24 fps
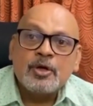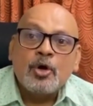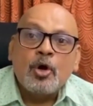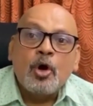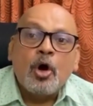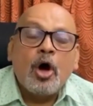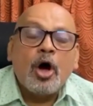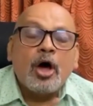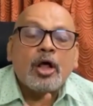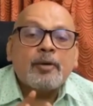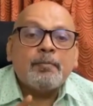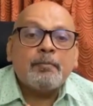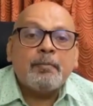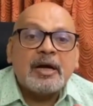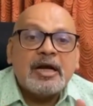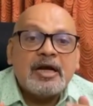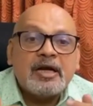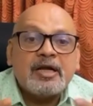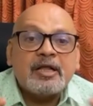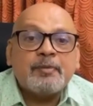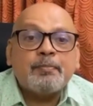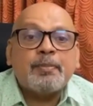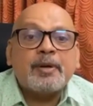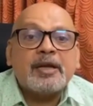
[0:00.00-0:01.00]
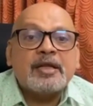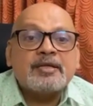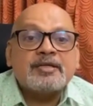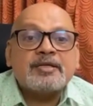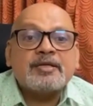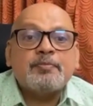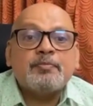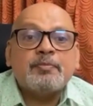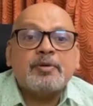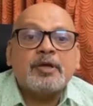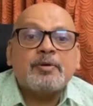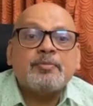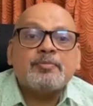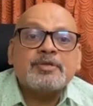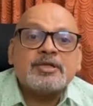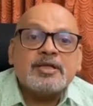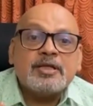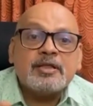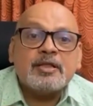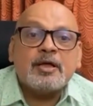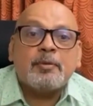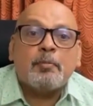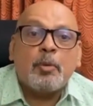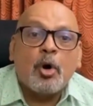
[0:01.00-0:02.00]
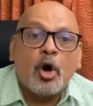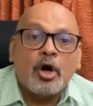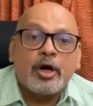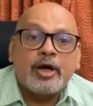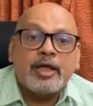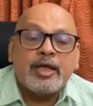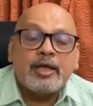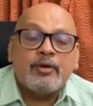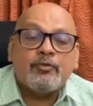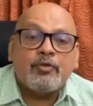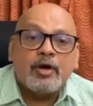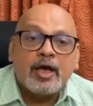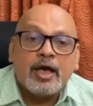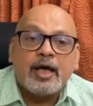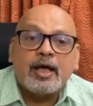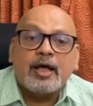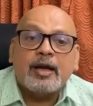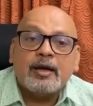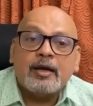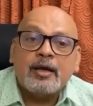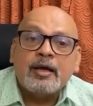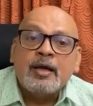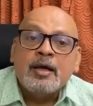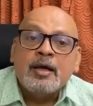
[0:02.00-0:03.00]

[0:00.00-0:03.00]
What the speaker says: or multiple symptoms in the body where